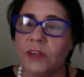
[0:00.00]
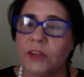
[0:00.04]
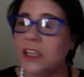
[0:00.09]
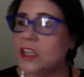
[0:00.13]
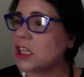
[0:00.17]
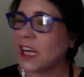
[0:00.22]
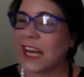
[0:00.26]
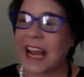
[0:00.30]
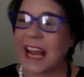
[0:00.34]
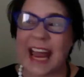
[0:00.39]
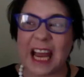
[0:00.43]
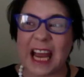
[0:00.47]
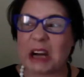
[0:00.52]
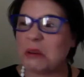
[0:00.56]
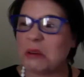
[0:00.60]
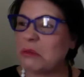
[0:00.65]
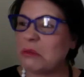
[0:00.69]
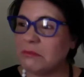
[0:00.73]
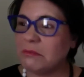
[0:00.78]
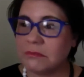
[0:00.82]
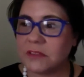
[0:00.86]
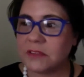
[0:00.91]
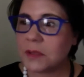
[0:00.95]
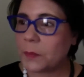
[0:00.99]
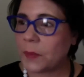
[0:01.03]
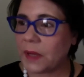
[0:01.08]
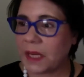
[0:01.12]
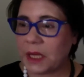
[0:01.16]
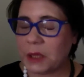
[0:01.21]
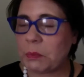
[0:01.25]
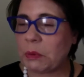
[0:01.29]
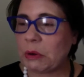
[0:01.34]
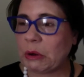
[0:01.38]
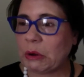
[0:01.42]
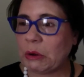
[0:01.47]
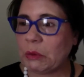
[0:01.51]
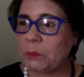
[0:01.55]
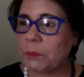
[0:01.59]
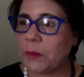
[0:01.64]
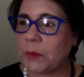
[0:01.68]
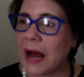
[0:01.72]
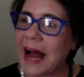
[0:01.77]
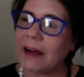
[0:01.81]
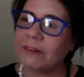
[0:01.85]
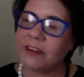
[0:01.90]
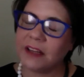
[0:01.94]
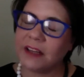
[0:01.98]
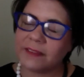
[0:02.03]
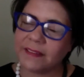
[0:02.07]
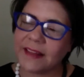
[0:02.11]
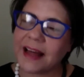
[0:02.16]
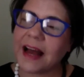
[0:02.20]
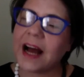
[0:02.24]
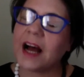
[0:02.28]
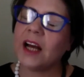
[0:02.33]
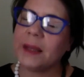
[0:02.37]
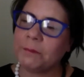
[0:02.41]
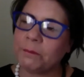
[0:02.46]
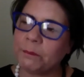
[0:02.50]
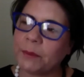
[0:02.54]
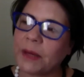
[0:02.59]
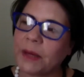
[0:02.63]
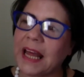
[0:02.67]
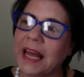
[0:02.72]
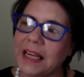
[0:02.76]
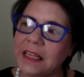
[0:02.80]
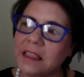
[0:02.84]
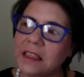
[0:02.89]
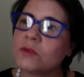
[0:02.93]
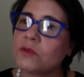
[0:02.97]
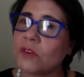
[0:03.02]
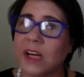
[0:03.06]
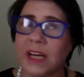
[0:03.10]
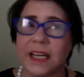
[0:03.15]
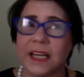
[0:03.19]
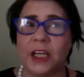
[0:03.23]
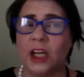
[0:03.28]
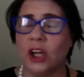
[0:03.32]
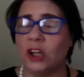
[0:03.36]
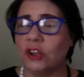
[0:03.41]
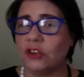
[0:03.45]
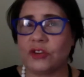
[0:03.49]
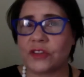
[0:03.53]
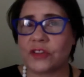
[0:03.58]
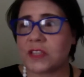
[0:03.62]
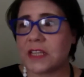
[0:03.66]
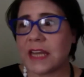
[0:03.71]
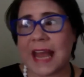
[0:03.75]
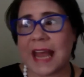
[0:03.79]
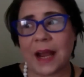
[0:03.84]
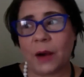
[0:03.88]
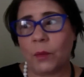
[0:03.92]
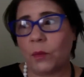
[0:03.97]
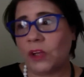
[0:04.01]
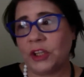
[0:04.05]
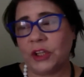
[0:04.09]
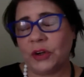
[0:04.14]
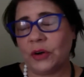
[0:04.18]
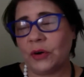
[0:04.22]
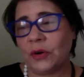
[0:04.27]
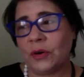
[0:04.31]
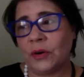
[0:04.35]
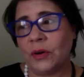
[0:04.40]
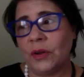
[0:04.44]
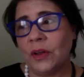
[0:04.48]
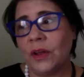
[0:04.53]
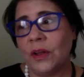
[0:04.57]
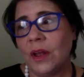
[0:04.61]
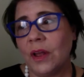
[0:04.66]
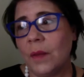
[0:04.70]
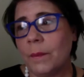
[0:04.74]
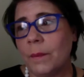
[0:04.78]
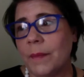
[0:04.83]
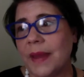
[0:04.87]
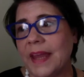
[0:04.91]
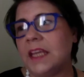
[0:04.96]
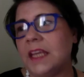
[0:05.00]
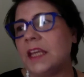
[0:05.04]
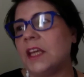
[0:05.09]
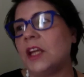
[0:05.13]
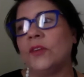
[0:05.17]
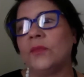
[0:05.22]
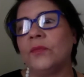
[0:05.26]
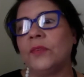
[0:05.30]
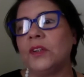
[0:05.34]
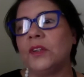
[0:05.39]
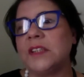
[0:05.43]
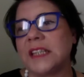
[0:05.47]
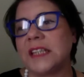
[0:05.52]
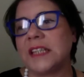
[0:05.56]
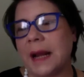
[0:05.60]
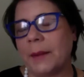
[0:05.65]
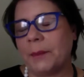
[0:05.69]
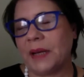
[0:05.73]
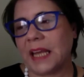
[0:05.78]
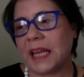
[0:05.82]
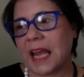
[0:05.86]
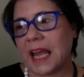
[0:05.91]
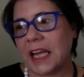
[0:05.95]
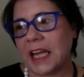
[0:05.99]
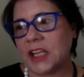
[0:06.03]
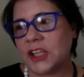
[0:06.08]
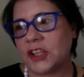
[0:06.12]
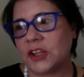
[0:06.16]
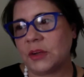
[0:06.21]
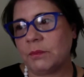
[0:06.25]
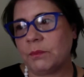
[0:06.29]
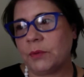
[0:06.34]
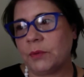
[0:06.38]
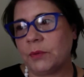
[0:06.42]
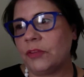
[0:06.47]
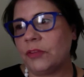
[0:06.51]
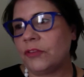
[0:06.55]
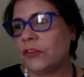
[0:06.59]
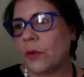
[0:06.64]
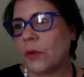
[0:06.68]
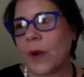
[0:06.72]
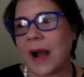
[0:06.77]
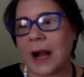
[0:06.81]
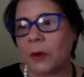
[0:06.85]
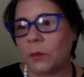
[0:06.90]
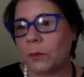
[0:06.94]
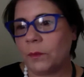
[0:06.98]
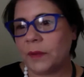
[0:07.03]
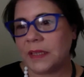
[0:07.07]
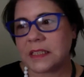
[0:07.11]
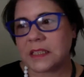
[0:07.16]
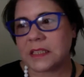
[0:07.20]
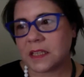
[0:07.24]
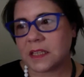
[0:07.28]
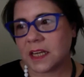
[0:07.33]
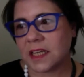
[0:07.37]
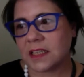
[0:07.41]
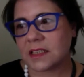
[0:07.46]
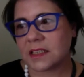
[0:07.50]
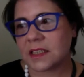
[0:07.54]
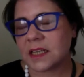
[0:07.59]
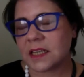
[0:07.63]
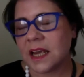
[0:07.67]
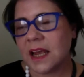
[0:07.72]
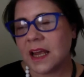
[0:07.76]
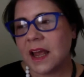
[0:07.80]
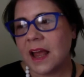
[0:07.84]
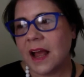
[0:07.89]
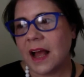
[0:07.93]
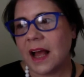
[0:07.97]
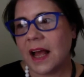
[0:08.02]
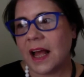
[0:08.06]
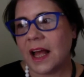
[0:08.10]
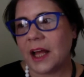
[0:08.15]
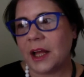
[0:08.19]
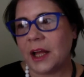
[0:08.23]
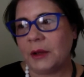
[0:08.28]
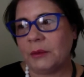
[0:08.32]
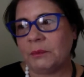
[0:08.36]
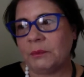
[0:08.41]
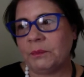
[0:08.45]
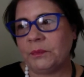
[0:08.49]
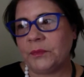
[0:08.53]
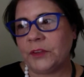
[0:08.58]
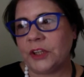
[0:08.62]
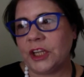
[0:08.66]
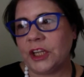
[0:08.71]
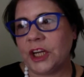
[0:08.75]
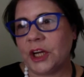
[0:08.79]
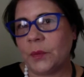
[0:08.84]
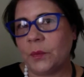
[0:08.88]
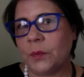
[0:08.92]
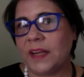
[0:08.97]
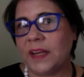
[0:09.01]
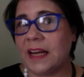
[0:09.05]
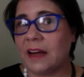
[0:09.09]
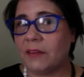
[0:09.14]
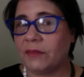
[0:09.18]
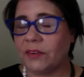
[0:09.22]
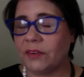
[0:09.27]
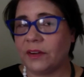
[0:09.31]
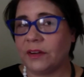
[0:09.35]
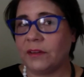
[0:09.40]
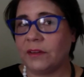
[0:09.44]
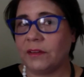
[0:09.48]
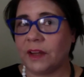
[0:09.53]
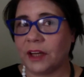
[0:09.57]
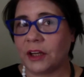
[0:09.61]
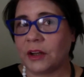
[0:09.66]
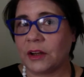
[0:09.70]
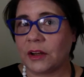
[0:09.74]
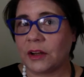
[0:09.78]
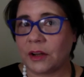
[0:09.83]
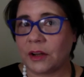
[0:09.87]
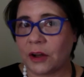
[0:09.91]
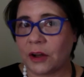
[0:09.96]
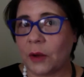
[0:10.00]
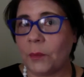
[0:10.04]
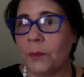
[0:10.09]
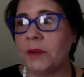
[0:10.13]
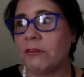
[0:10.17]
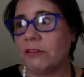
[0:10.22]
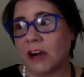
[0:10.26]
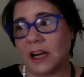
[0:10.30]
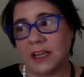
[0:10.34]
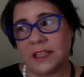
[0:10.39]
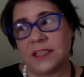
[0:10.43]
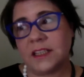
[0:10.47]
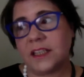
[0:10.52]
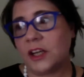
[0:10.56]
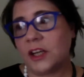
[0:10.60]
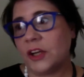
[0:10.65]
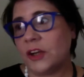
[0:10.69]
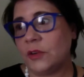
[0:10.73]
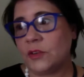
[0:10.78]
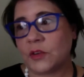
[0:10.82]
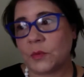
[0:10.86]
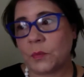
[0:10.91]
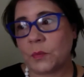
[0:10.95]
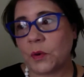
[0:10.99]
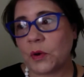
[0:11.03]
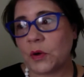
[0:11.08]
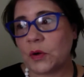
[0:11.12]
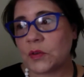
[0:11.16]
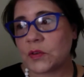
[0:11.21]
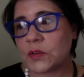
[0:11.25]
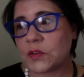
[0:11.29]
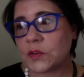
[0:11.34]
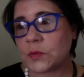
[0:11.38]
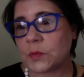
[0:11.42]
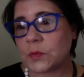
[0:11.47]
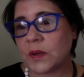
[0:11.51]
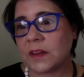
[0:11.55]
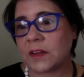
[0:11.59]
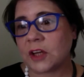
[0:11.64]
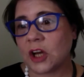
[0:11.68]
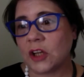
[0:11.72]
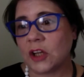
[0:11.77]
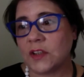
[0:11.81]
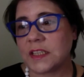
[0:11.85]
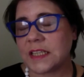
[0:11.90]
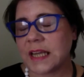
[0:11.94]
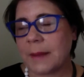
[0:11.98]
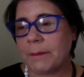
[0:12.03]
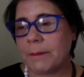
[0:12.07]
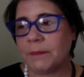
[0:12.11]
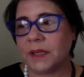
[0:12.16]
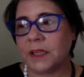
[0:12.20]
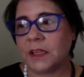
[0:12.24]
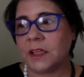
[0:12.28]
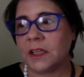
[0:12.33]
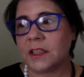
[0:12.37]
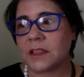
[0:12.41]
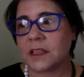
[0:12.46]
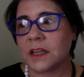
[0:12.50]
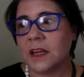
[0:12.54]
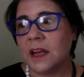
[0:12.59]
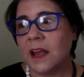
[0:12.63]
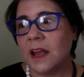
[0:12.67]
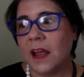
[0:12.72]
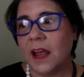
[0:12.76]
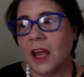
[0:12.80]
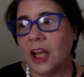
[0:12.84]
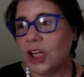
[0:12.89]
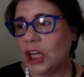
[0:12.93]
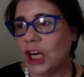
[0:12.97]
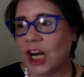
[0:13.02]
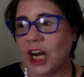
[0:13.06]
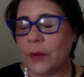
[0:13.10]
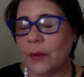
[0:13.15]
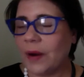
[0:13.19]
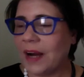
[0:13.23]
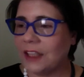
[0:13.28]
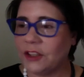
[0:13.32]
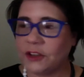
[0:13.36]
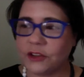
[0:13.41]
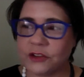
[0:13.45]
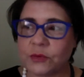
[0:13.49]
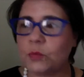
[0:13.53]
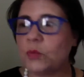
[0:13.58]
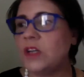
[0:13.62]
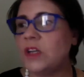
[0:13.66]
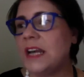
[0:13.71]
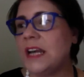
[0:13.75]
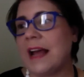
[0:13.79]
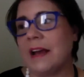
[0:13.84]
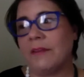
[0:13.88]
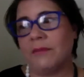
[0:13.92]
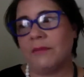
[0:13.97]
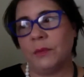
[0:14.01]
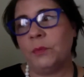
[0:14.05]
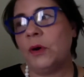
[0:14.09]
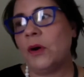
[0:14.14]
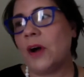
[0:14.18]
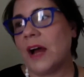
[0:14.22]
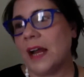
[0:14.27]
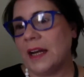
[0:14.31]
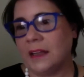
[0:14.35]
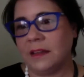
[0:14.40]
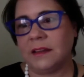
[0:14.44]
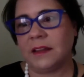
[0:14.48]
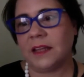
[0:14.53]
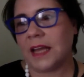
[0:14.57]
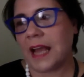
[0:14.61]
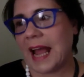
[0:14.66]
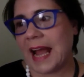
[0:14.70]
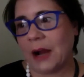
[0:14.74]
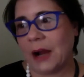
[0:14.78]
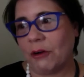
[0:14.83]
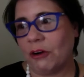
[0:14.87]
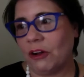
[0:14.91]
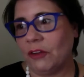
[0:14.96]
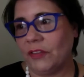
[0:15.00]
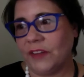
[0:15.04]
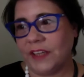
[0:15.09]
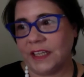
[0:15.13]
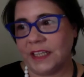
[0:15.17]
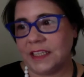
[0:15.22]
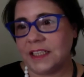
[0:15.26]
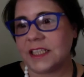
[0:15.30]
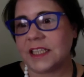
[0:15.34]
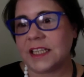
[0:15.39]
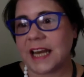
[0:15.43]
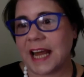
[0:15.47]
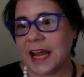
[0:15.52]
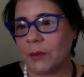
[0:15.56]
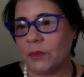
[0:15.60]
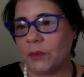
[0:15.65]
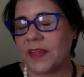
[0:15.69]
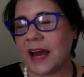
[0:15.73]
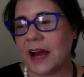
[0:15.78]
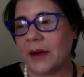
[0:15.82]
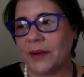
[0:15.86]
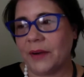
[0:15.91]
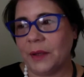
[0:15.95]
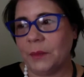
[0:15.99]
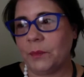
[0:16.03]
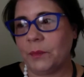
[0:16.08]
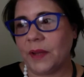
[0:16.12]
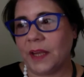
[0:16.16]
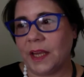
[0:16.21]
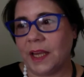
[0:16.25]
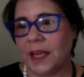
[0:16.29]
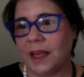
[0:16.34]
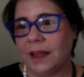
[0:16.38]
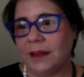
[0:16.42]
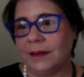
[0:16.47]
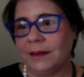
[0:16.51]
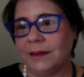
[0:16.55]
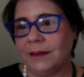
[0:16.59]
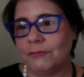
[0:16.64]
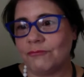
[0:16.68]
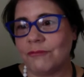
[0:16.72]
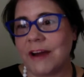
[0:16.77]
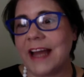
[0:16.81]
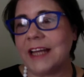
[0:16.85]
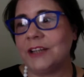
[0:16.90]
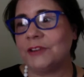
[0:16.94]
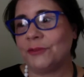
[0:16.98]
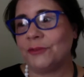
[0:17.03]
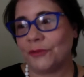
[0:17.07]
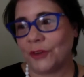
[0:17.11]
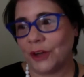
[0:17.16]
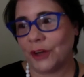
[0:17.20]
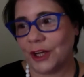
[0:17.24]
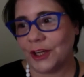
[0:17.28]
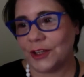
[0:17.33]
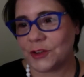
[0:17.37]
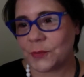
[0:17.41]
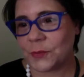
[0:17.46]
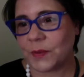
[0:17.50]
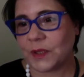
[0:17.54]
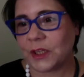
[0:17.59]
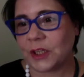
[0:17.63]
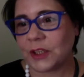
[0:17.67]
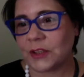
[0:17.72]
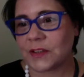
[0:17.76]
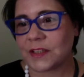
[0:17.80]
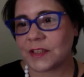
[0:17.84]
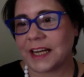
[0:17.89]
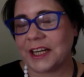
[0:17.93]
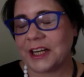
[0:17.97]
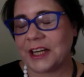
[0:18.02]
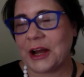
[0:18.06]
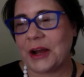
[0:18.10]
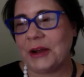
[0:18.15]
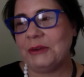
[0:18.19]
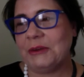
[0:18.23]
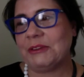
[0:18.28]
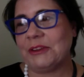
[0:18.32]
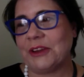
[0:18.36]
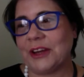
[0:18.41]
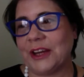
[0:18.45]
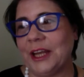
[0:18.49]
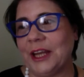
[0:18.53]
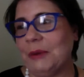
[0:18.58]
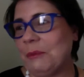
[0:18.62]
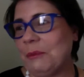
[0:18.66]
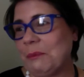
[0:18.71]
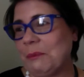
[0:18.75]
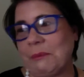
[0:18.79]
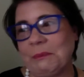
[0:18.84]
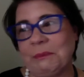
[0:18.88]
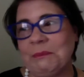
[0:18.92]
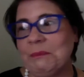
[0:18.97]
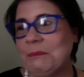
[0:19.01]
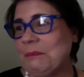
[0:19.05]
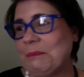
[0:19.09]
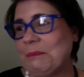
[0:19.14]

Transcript: reaching out to people, but having that in place really, not just now when you're making a funding application, but throughout business. We have a copywriter who supports us with content, because I just would never put anything out on the internet without it being read first, because I know that it